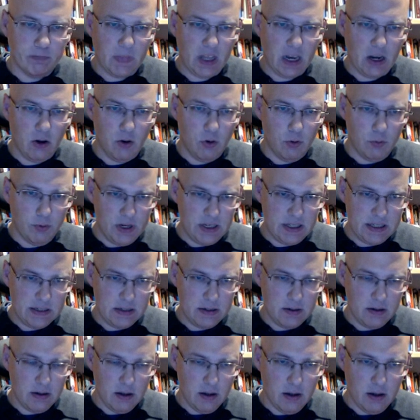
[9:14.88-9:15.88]
always
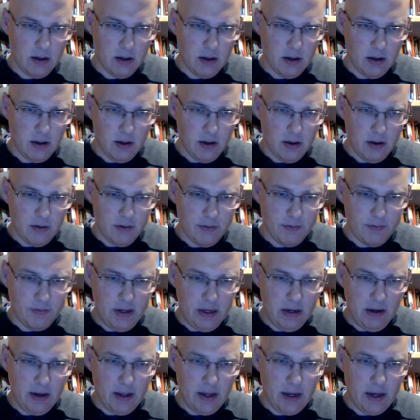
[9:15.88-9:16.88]
feel
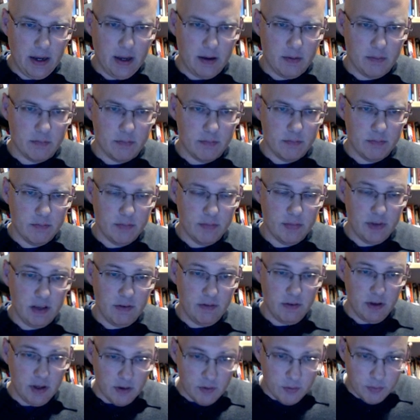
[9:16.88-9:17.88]
like I'm
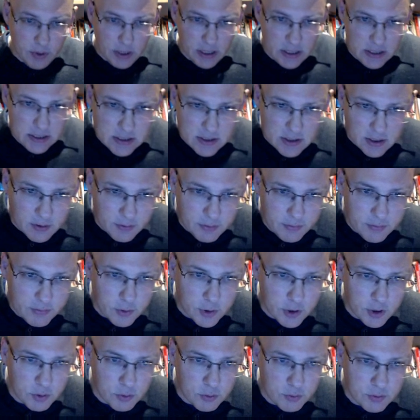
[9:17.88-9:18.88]
giving away stuff for
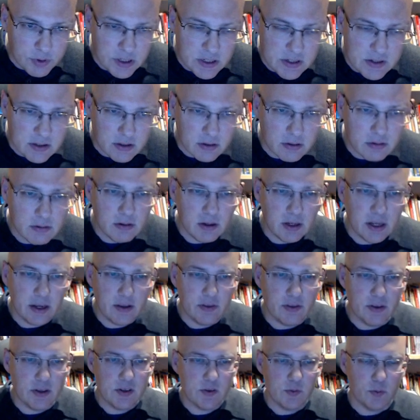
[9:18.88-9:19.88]
no reason, like
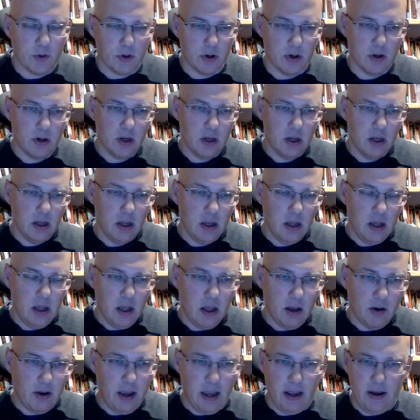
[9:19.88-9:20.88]
this one.
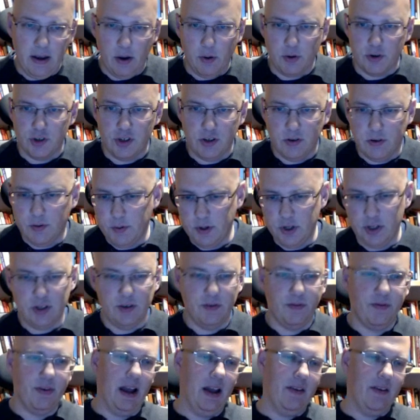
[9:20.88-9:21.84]
Okay, now queen g5,